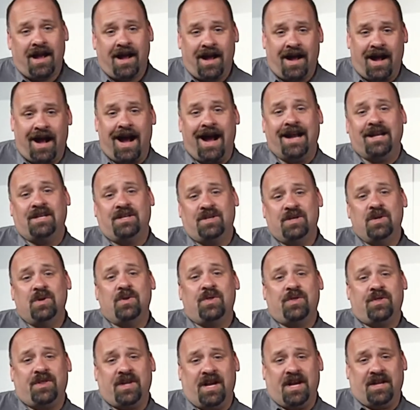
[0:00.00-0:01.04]
I do
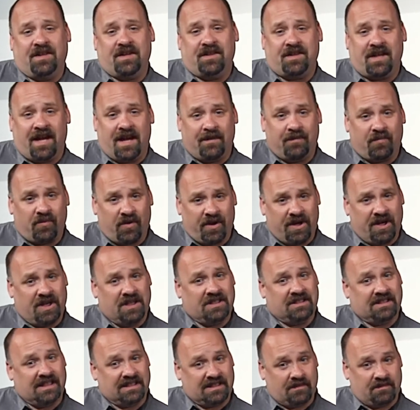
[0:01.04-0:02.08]
think that they had pretty good
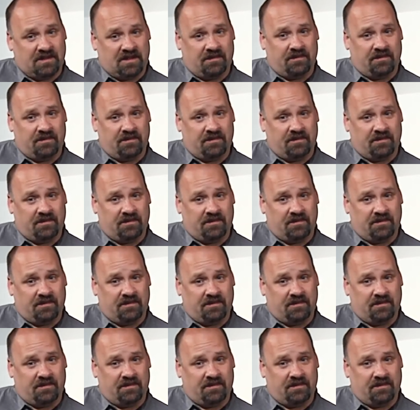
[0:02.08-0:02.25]
systems in